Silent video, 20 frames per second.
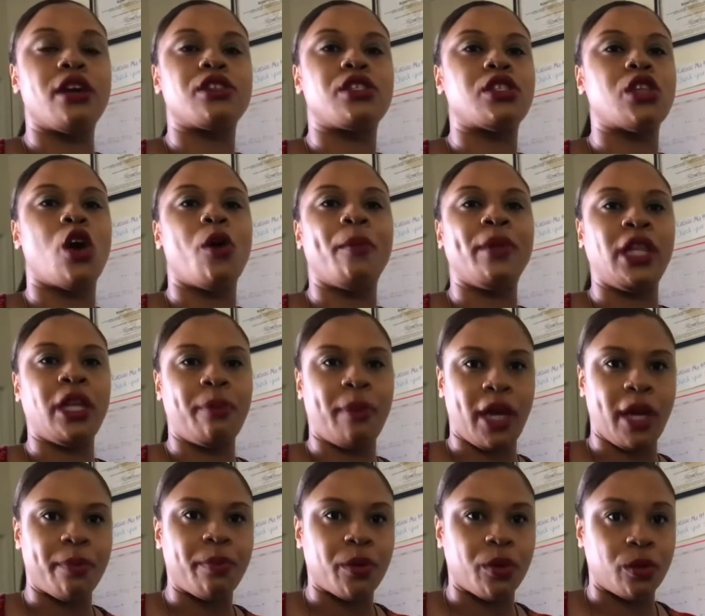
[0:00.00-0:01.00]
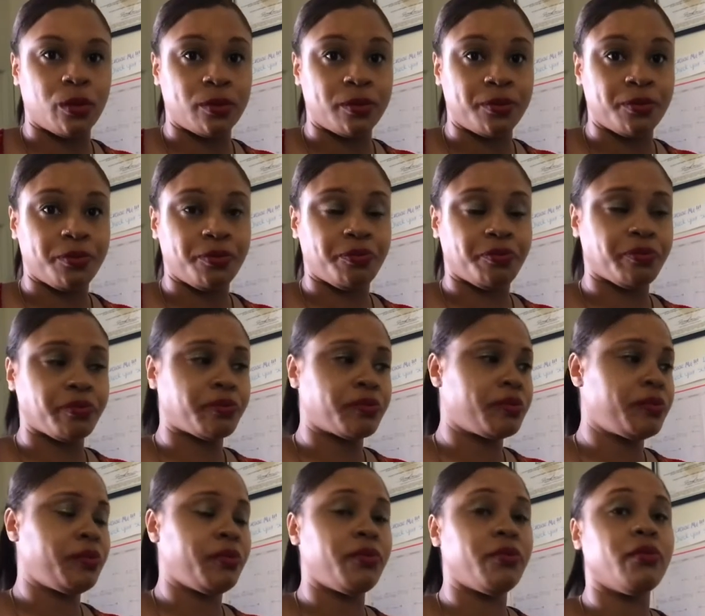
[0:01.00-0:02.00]
so many people
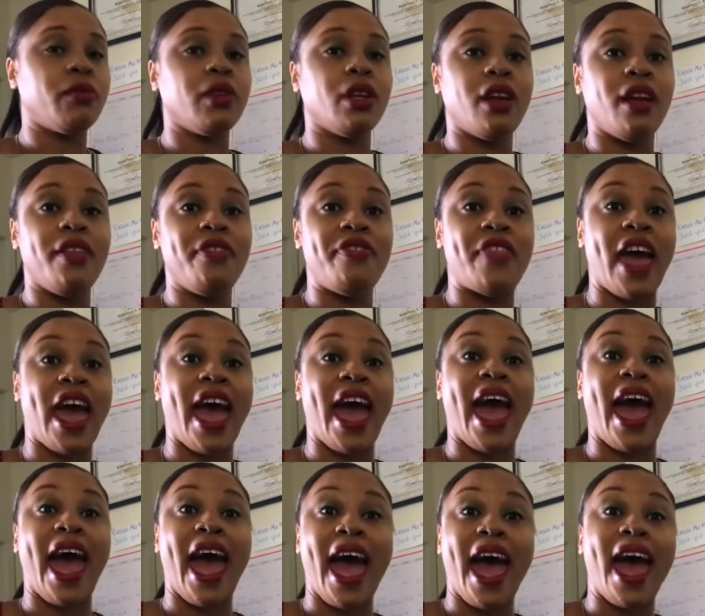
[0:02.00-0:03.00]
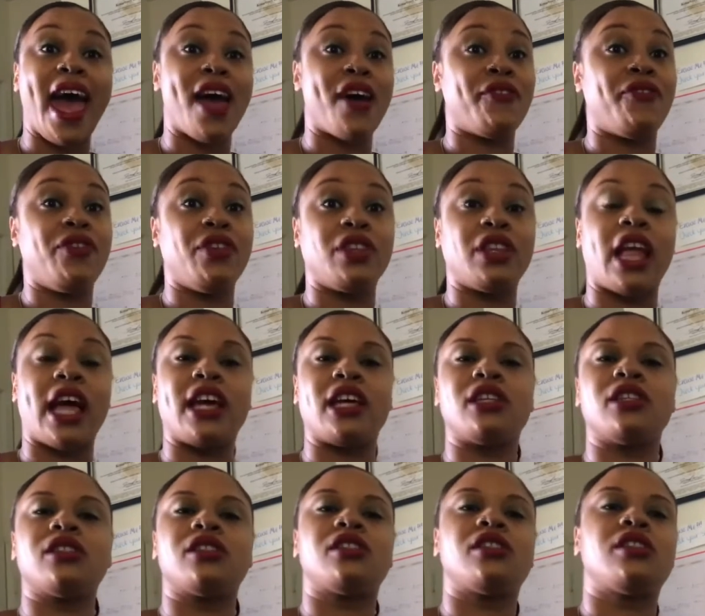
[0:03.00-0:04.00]
that have like
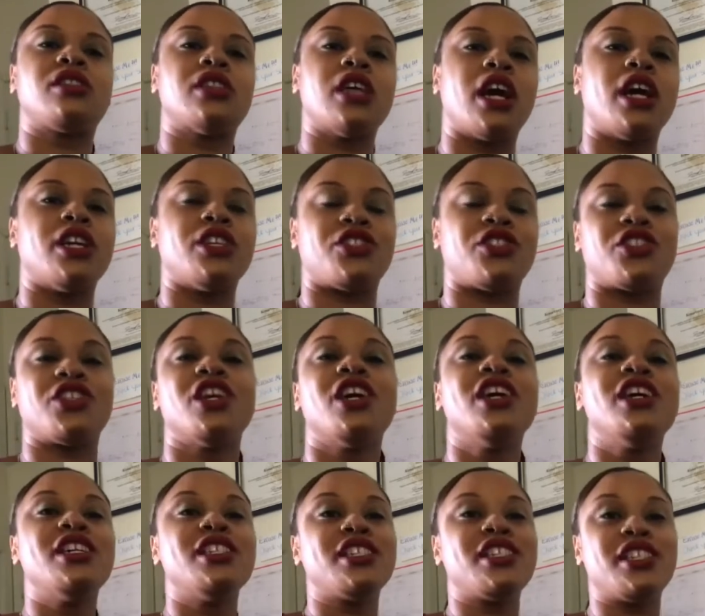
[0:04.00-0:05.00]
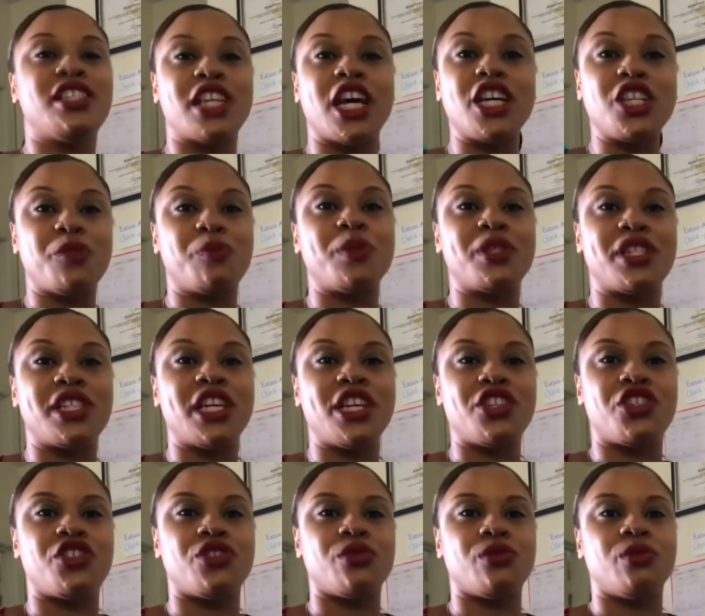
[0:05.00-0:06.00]
such
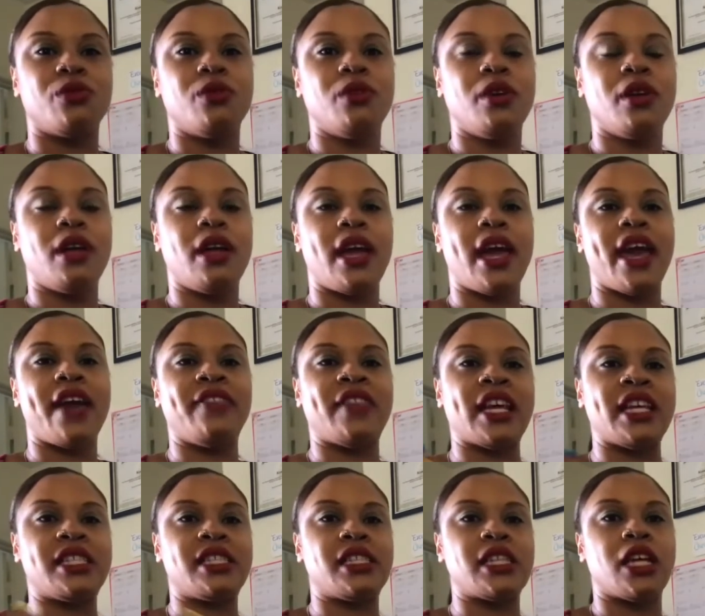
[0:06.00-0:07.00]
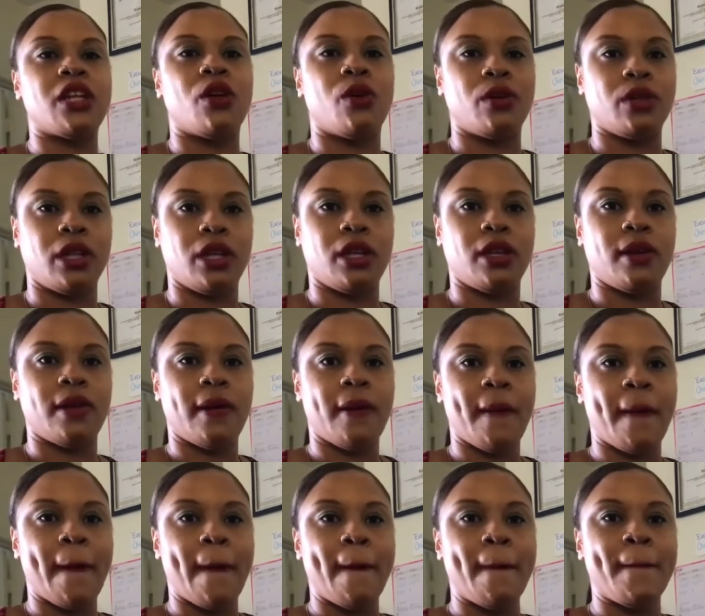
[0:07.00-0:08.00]
potential and they sit on it.
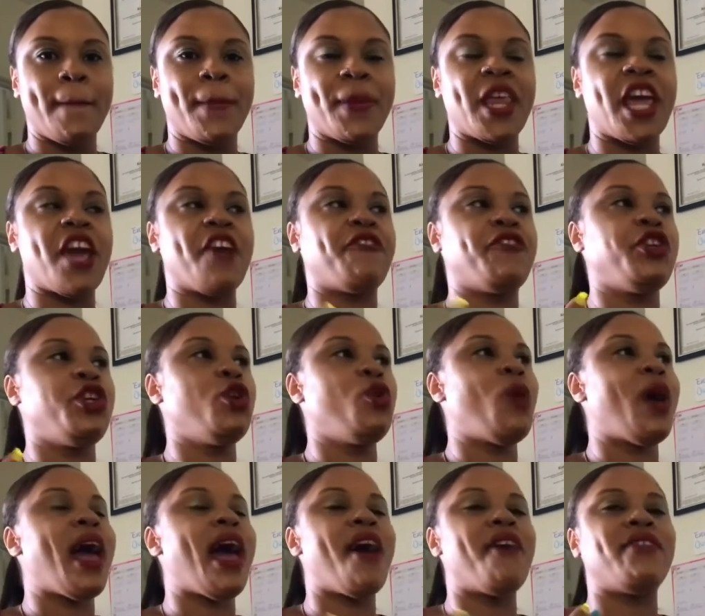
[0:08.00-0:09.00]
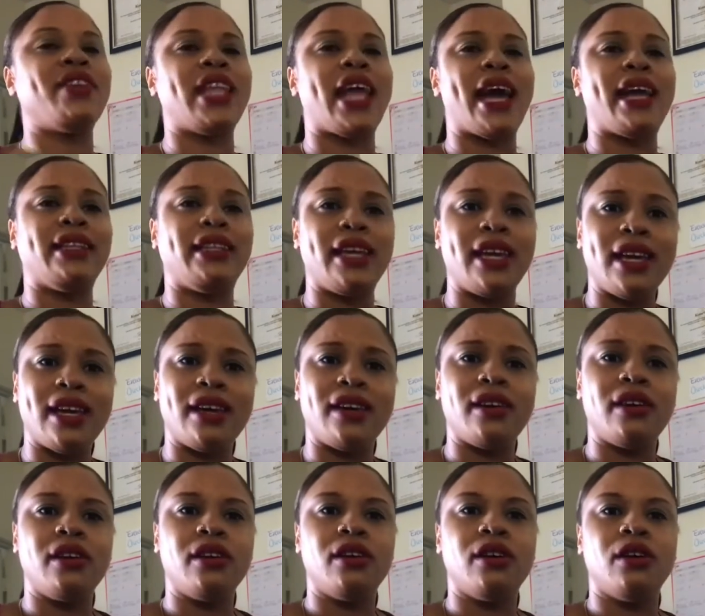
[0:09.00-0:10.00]
If you have an
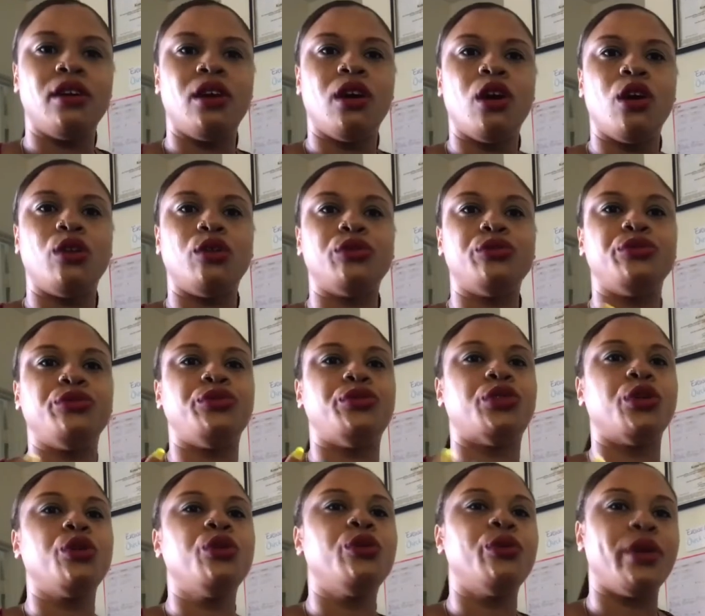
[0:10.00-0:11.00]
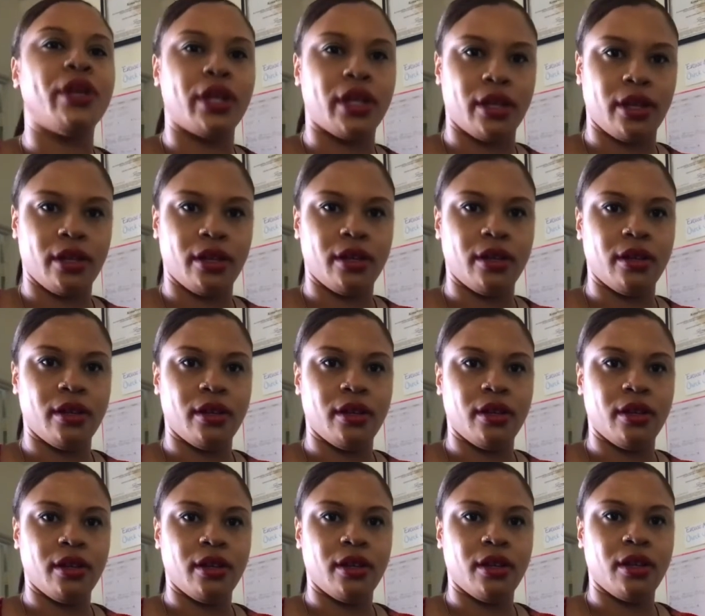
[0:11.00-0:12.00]
idea, do it.
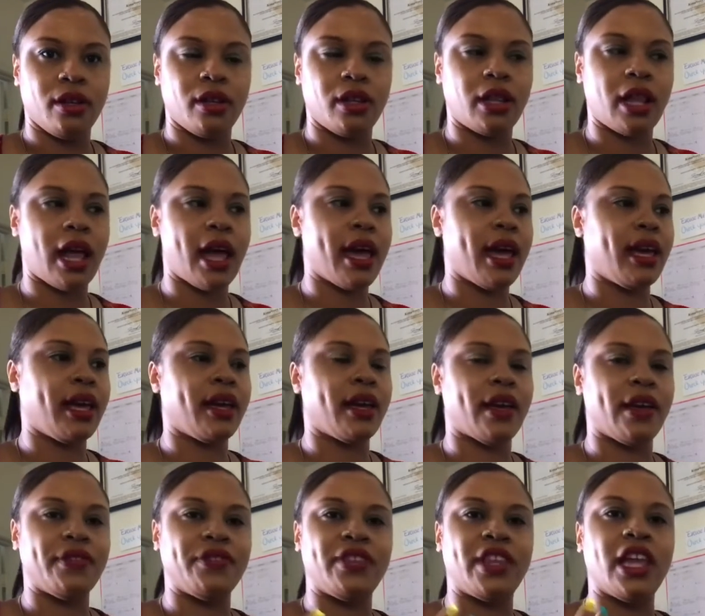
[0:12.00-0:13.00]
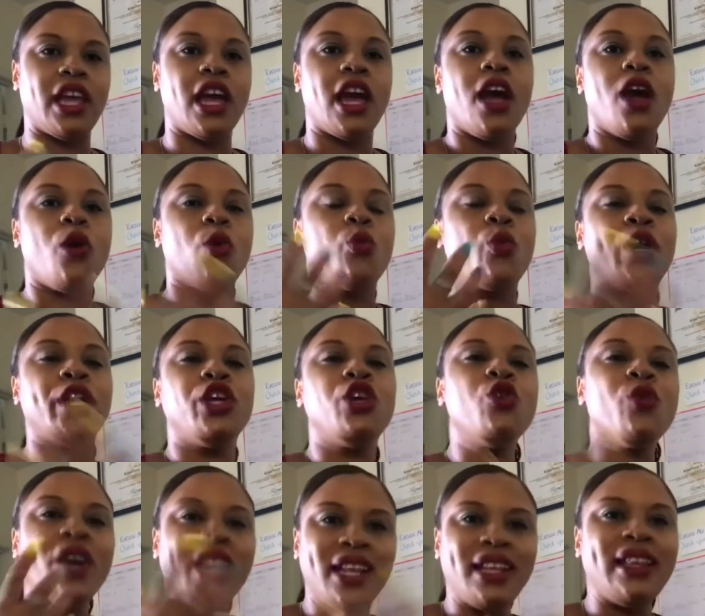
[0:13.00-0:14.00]
Like when you
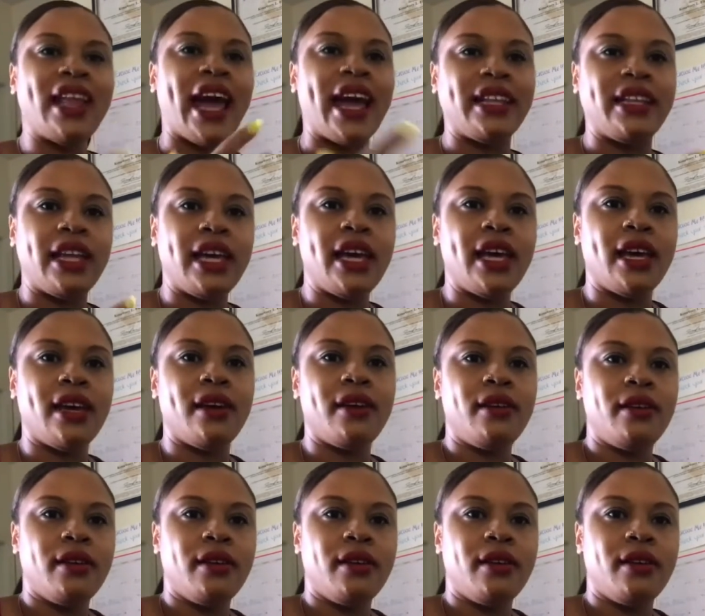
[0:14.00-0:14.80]
get an idea,